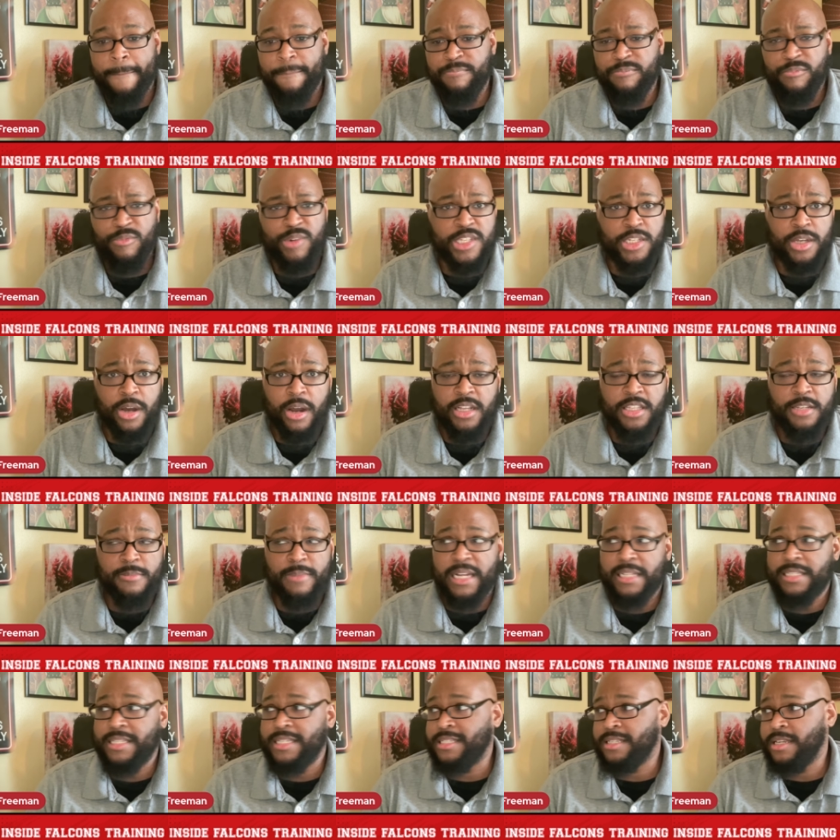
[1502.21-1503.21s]
And we talked
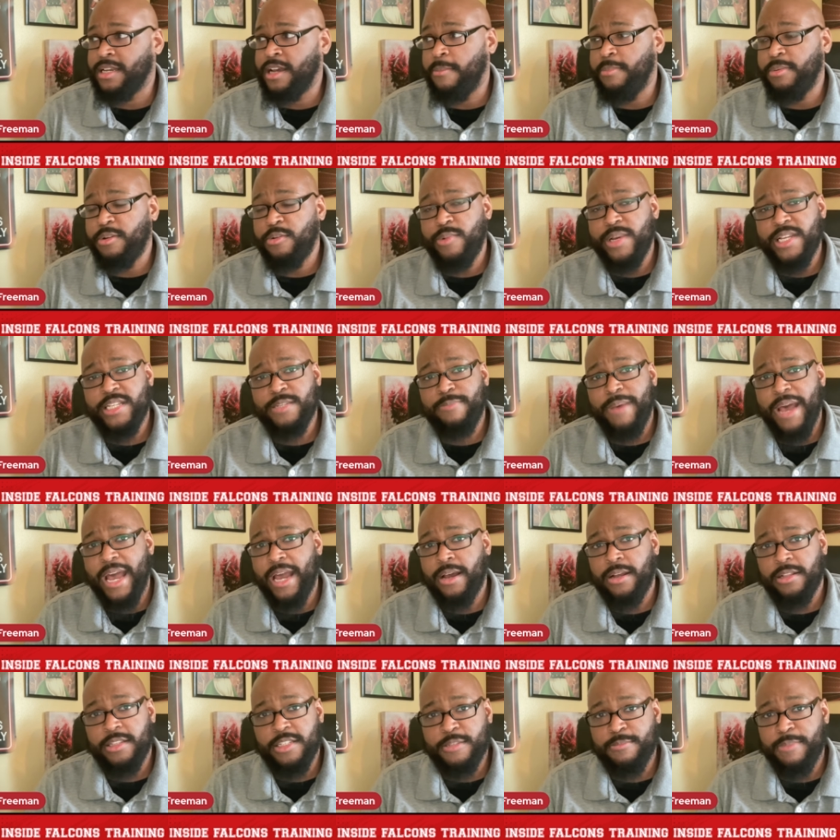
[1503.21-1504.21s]
about this a couple of weeks
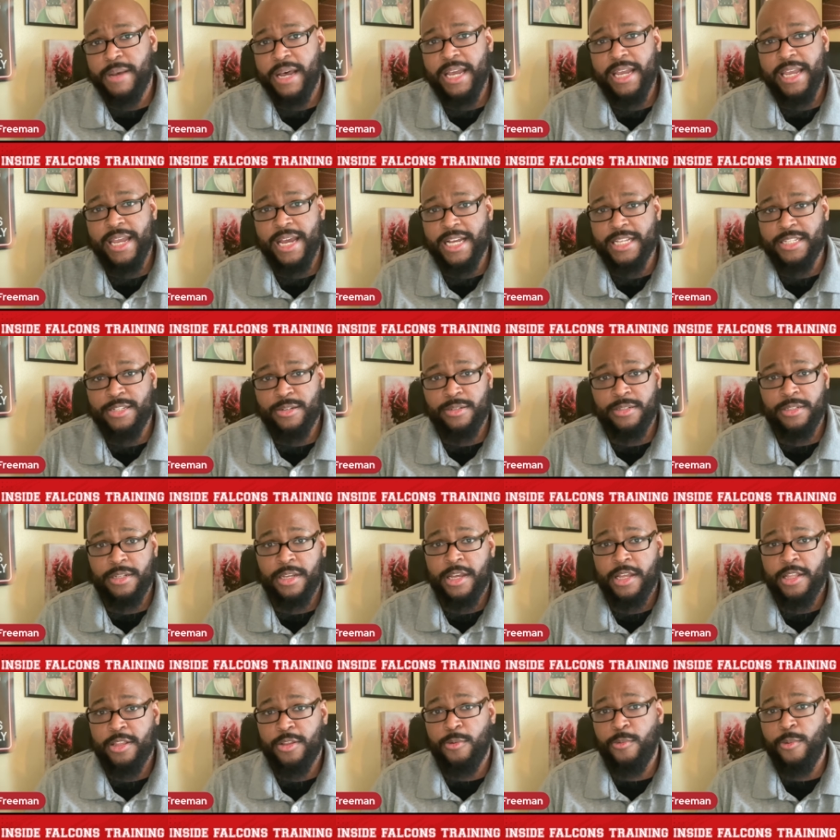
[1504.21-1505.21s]
back on this podcast on
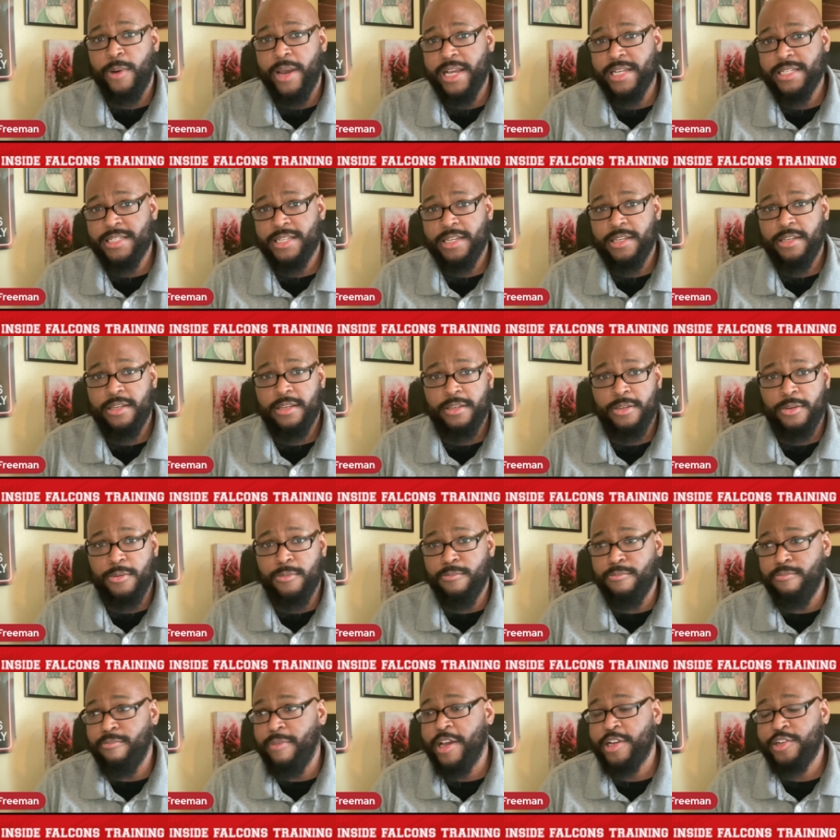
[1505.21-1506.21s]
the ways that you
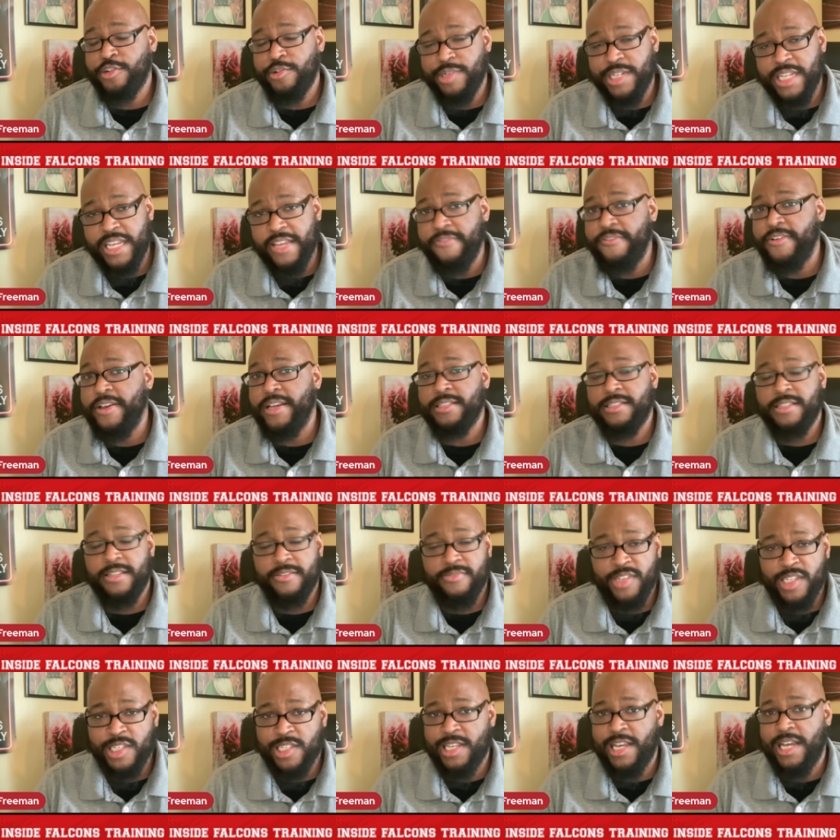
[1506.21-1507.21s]
measure
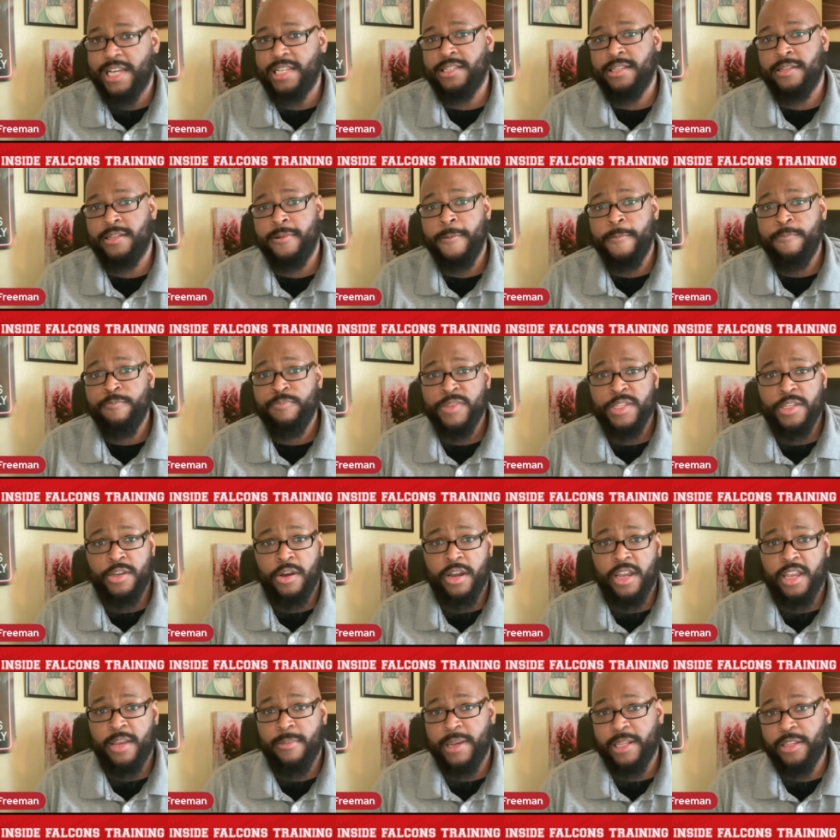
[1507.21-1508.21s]
defensive success and
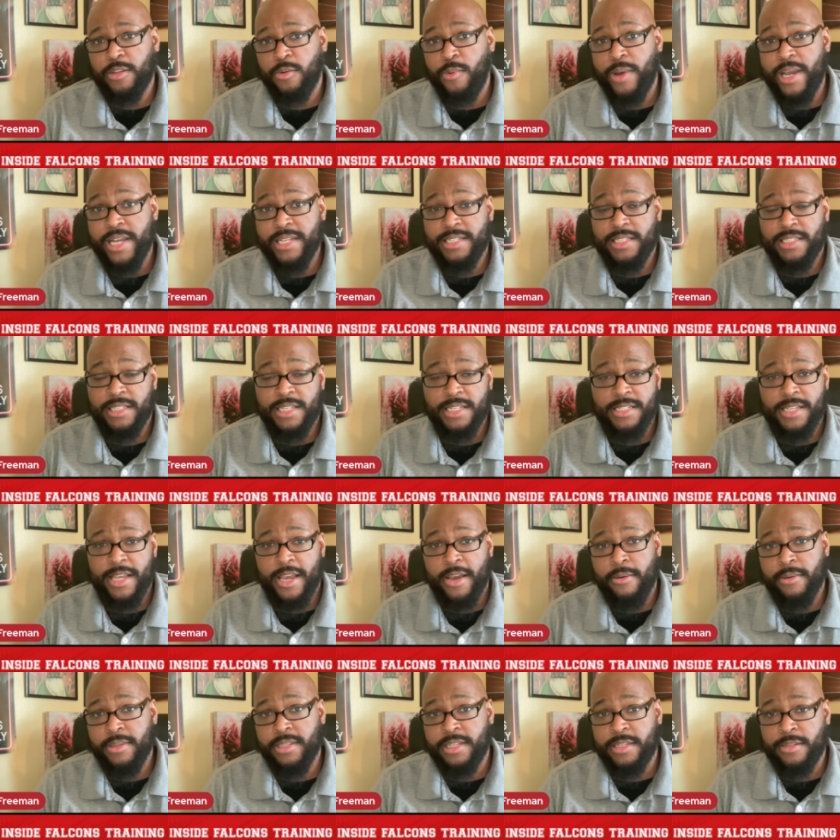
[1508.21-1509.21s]
talking about the ways that this
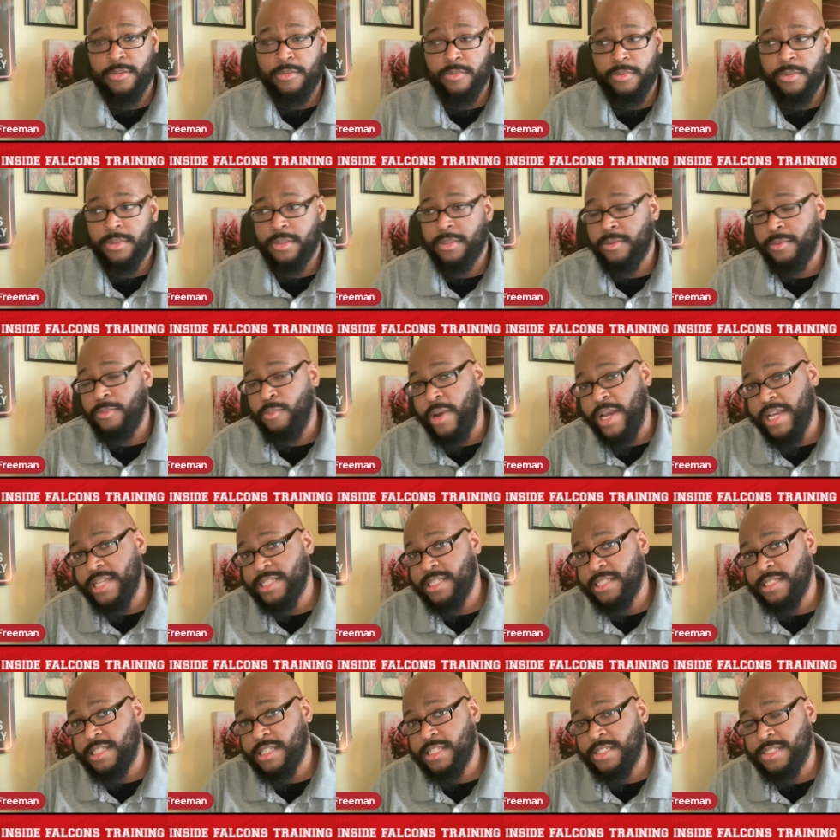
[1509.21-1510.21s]
air, the
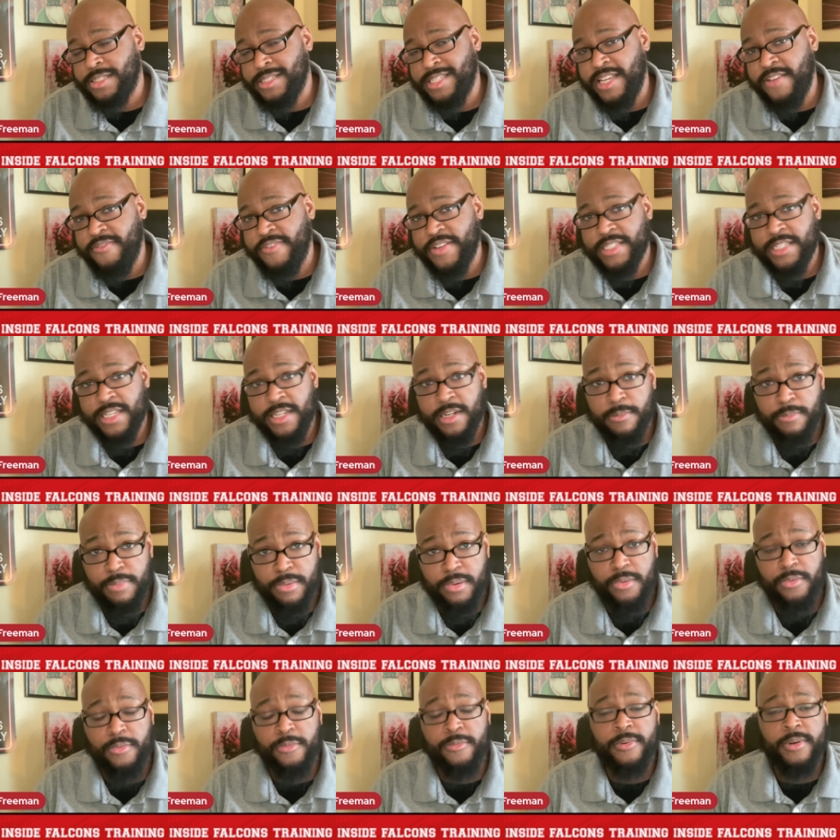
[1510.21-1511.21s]
ways that this defense can
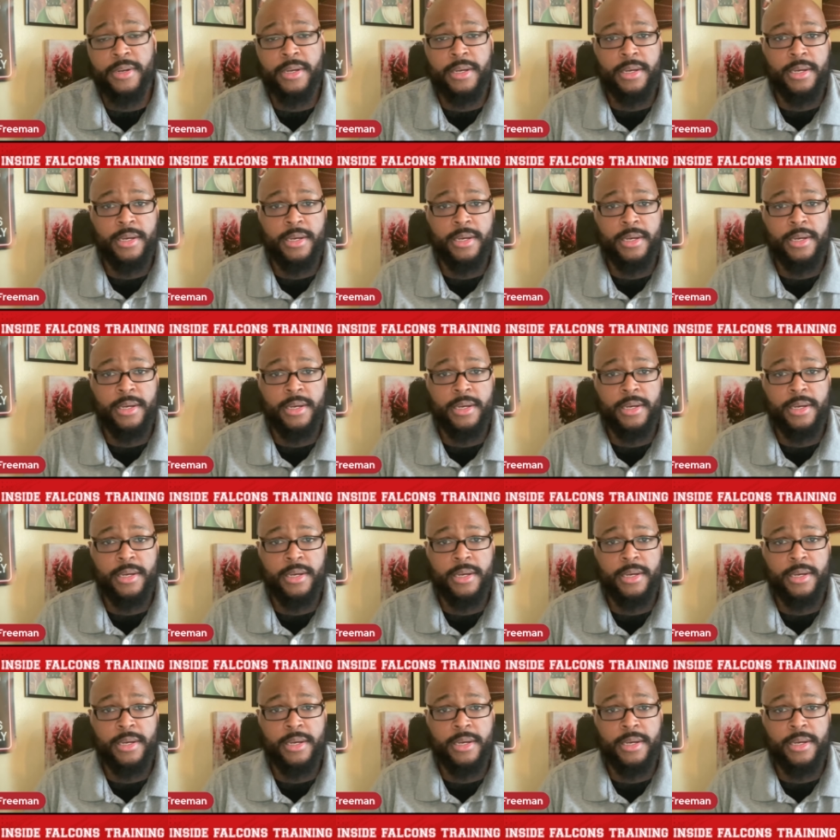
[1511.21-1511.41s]
improve.